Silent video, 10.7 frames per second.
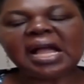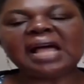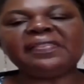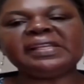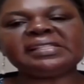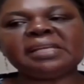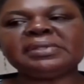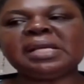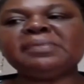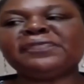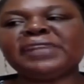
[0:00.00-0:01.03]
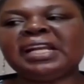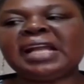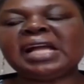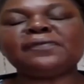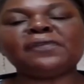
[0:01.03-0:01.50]
at the same time free
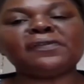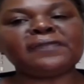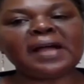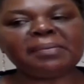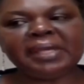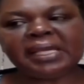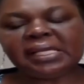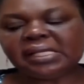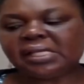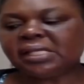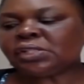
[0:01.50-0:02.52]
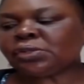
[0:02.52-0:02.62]
land for farming,